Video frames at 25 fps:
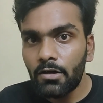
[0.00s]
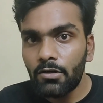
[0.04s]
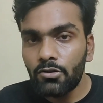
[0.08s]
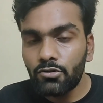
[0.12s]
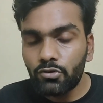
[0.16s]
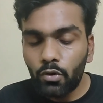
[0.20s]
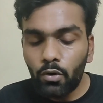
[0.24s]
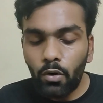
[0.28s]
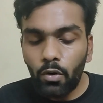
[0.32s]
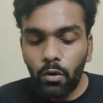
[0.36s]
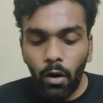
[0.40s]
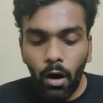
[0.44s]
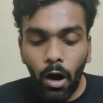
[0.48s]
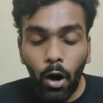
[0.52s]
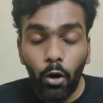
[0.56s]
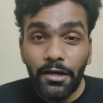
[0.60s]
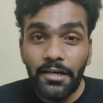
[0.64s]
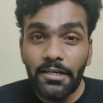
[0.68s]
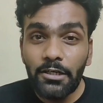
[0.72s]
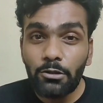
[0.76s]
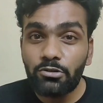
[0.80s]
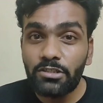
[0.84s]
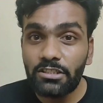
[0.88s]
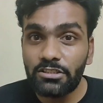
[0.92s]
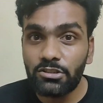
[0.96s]
So how
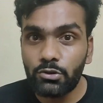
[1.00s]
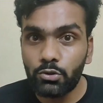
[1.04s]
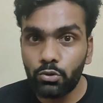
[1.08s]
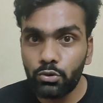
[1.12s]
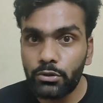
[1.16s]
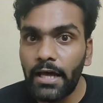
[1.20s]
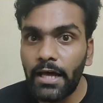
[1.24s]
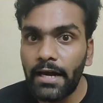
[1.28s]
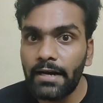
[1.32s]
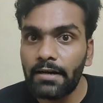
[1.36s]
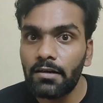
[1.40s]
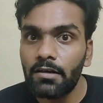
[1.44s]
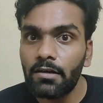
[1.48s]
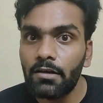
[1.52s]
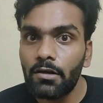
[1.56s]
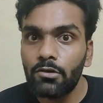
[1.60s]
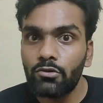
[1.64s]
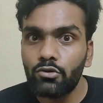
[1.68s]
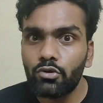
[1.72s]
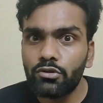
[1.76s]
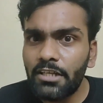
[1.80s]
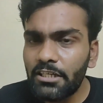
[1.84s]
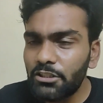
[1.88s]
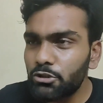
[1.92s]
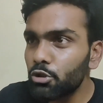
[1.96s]
can you just do that?
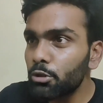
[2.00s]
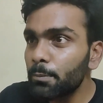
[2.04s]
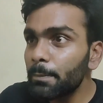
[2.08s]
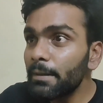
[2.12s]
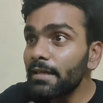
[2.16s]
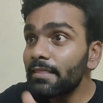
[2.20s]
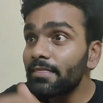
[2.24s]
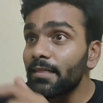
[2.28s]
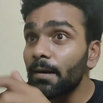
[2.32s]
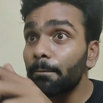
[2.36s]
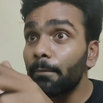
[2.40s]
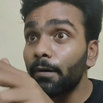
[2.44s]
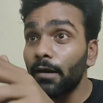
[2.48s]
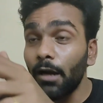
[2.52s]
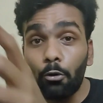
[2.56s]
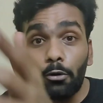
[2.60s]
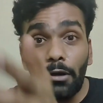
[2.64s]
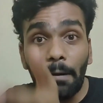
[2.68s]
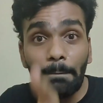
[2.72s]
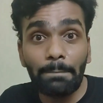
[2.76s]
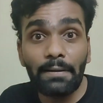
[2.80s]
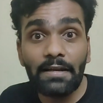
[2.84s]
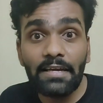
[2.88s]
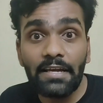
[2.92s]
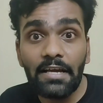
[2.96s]
So there should be some cloud
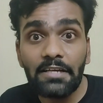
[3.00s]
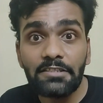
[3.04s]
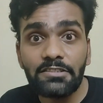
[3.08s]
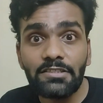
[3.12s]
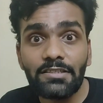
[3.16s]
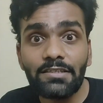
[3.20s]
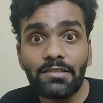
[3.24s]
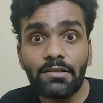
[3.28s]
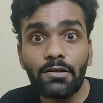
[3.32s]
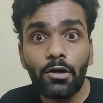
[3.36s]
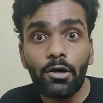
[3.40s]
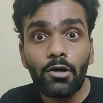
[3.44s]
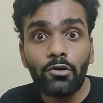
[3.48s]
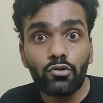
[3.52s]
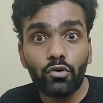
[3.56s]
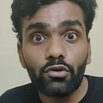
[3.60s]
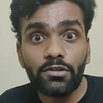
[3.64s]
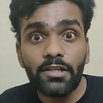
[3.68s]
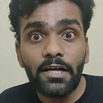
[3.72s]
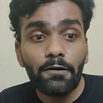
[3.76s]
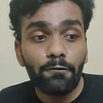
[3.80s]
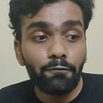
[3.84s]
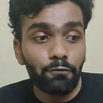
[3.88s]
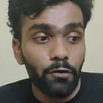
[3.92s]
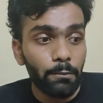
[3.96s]
application so
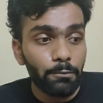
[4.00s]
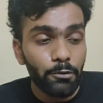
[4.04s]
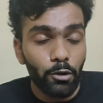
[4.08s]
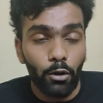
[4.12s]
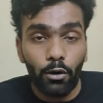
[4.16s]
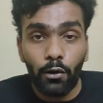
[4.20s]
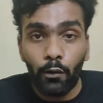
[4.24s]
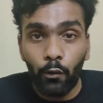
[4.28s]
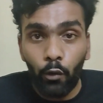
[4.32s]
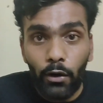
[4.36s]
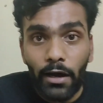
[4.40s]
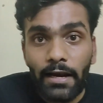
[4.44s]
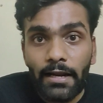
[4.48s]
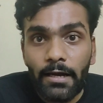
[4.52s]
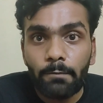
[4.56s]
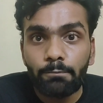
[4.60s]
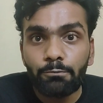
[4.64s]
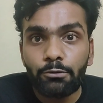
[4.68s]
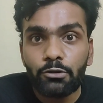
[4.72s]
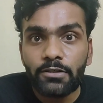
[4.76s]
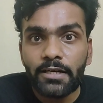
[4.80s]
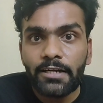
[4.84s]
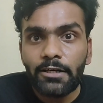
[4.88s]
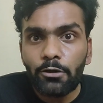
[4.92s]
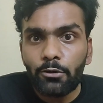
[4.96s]
that from your local
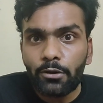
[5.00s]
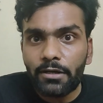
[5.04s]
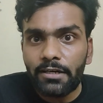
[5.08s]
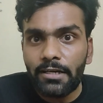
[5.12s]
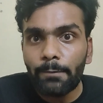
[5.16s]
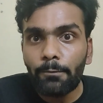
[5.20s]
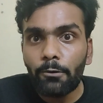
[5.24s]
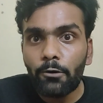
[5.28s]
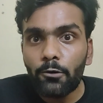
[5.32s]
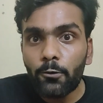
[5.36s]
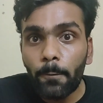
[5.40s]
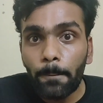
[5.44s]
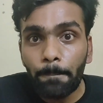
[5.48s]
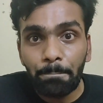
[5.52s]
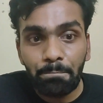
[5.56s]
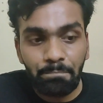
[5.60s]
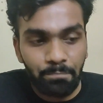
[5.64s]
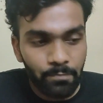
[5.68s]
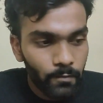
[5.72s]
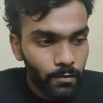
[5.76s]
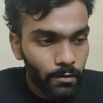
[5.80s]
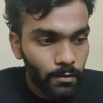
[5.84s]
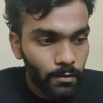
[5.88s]
computer you can able to